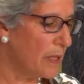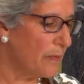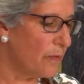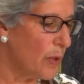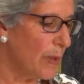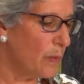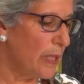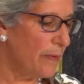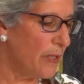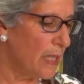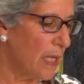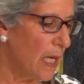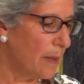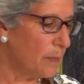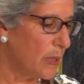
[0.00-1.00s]
of what we've
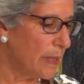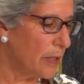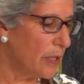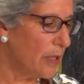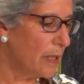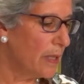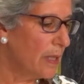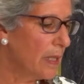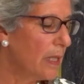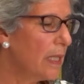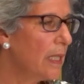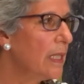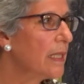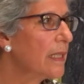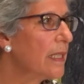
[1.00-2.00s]
accomplished,
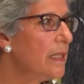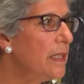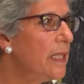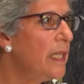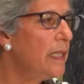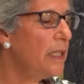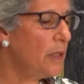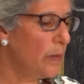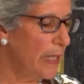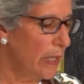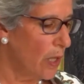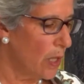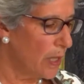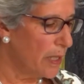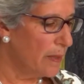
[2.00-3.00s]
continuing
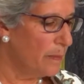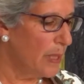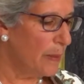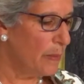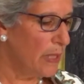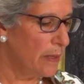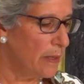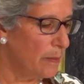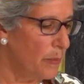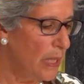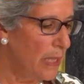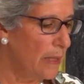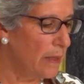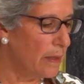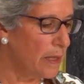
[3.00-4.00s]
our commitment to
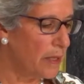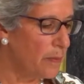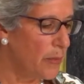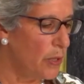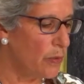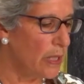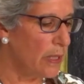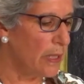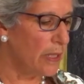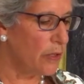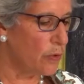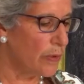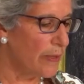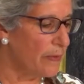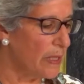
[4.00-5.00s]
being a community
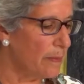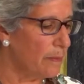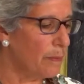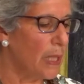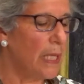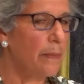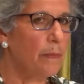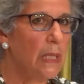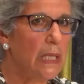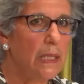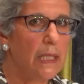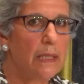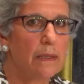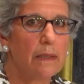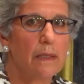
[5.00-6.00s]
driven by
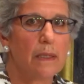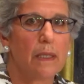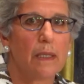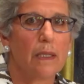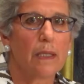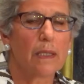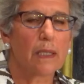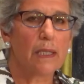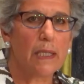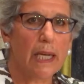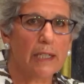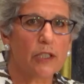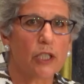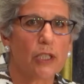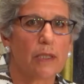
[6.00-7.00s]
meaning,
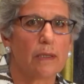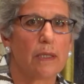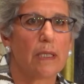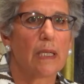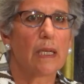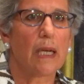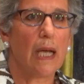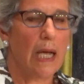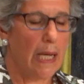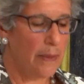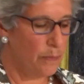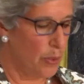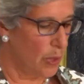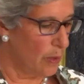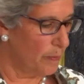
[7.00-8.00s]
connection, and
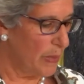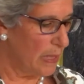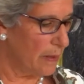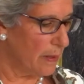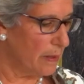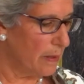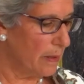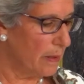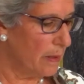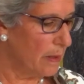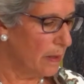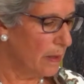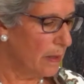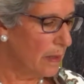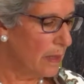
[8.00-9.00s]
purpose.
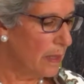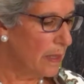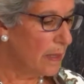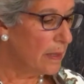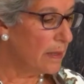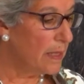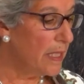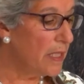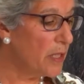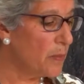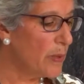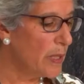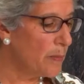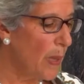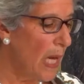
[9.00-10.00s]
This
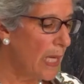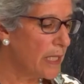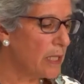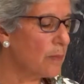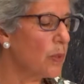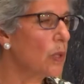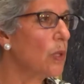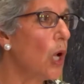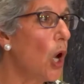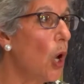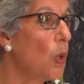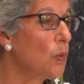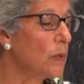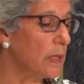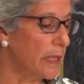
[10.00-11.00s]
was possible
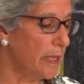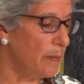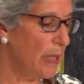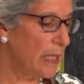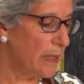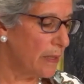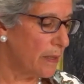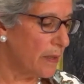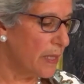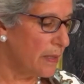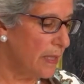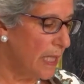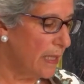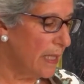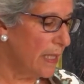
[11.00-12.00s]
only because of the
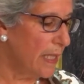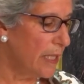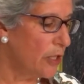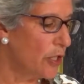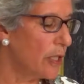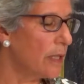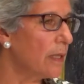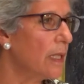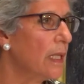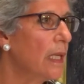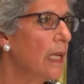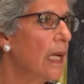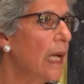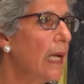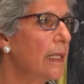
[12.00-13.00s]
dedication
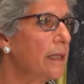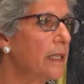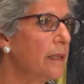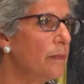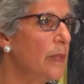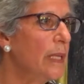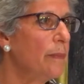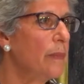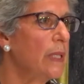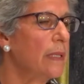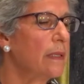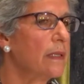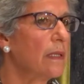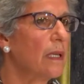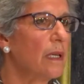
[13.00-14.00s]
and
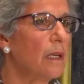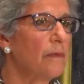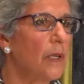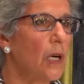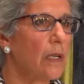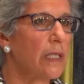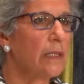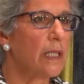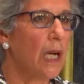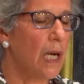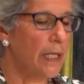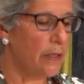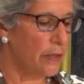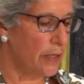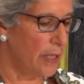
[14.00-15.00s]
commitment of our
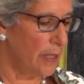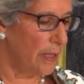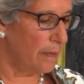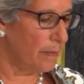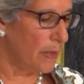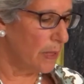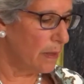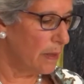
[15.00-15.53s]
entire team.